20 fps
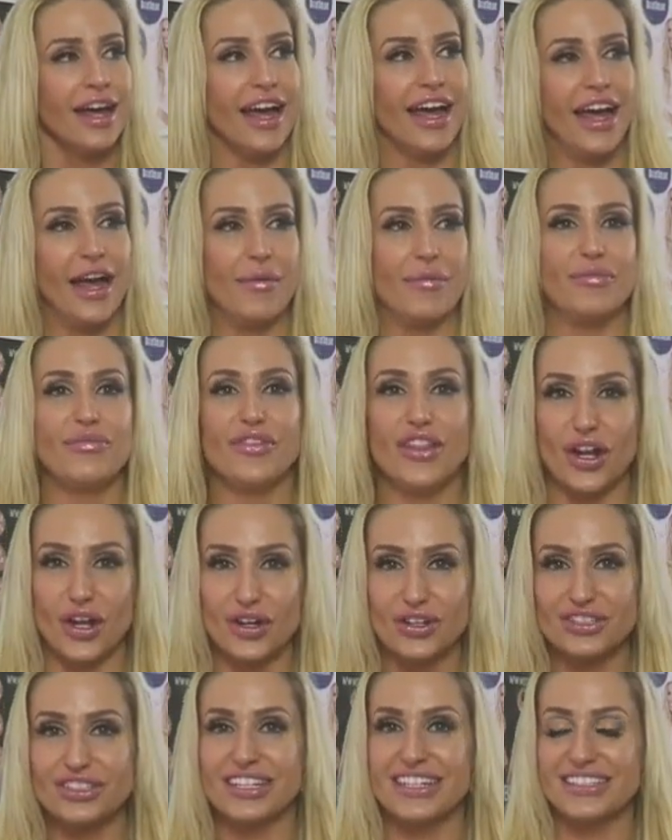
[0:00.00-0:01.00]
The
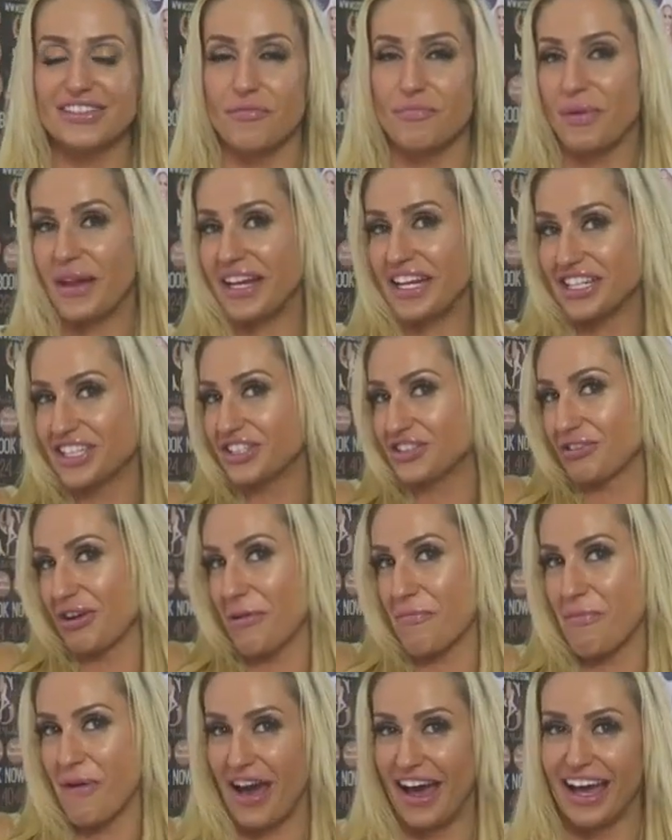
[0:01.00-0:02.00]
luxuries of being a
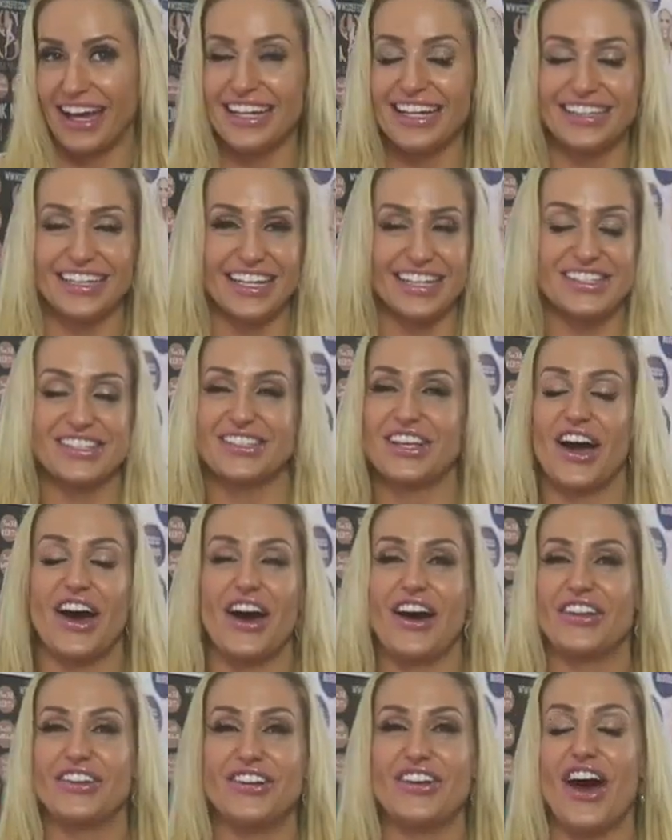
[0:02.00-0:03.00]
stripper, there's
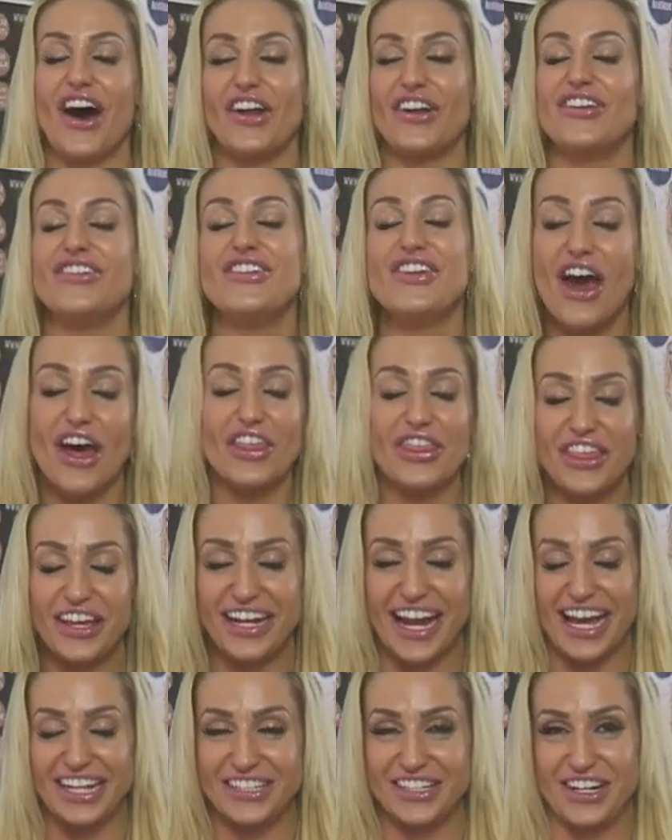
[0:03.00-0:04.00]

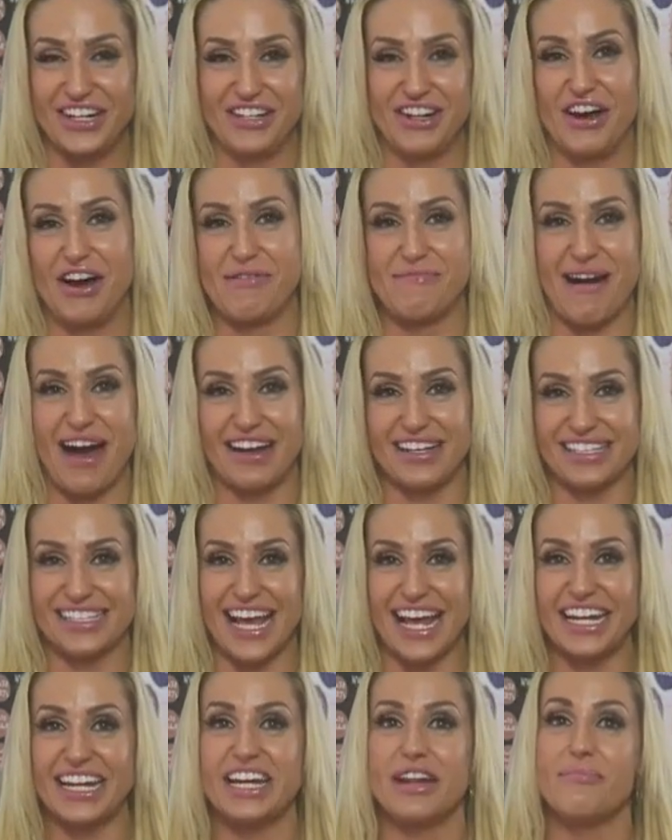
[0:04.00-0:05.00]
nothing I don't know
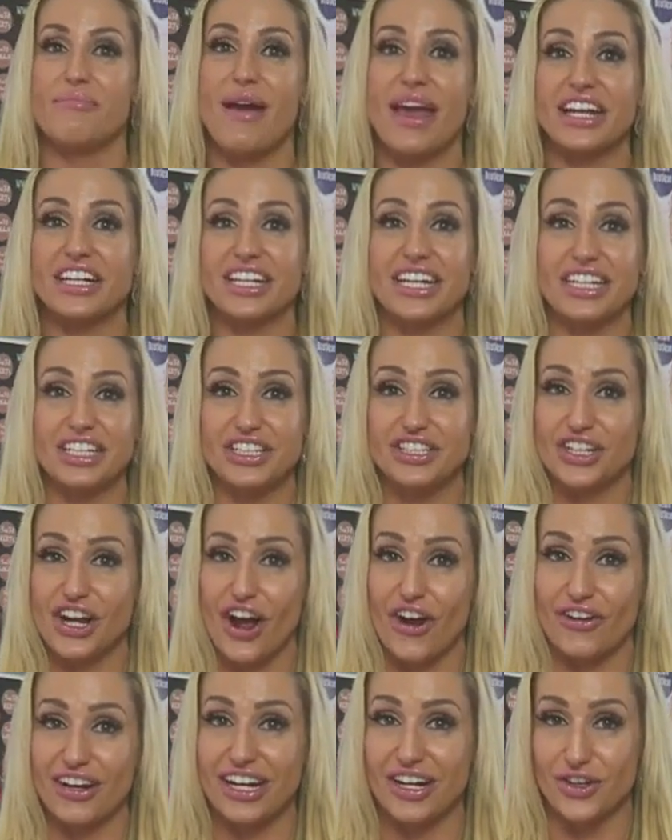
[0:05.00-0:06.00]
about tanning and making
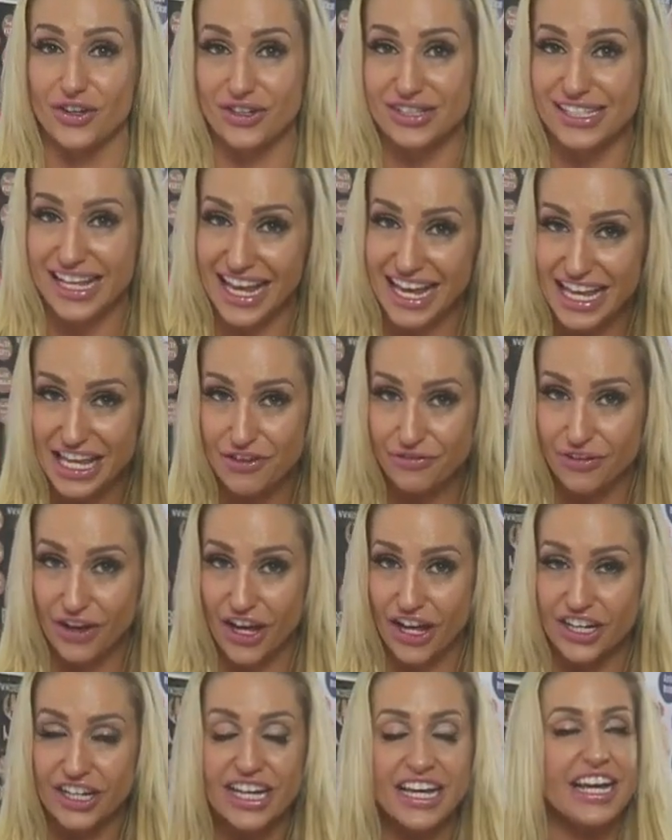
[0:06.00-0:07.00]
sure it looks
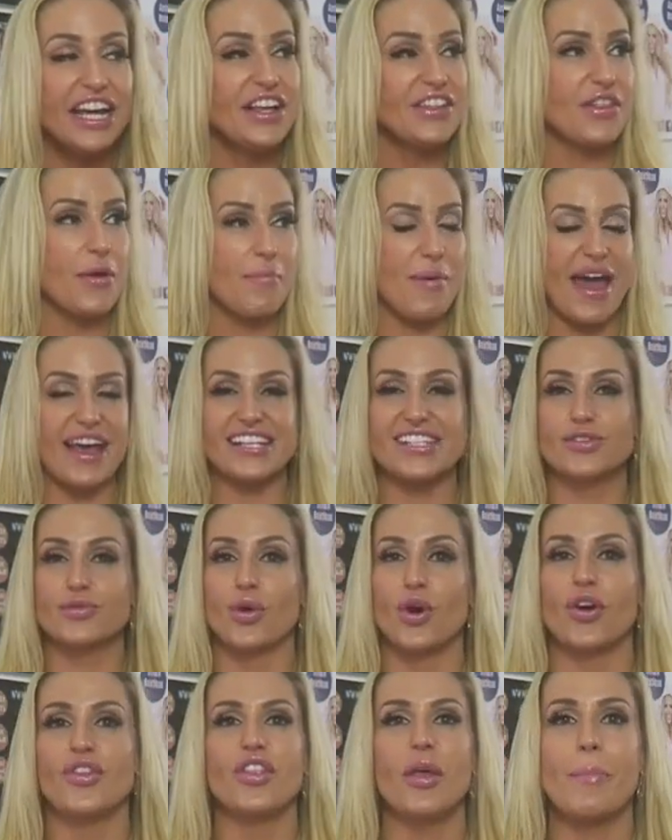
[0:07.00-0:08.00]
even, the best
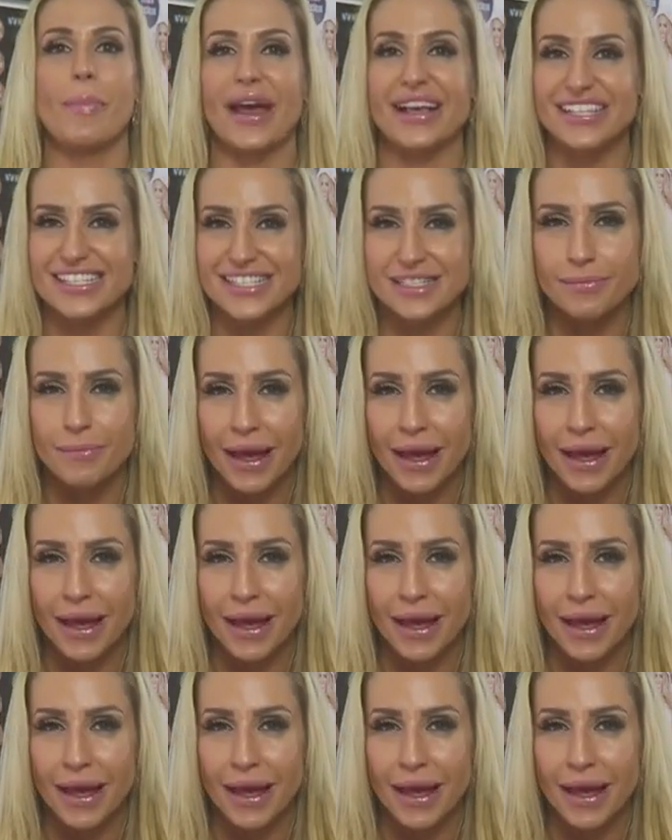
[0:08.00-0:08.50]
one, the best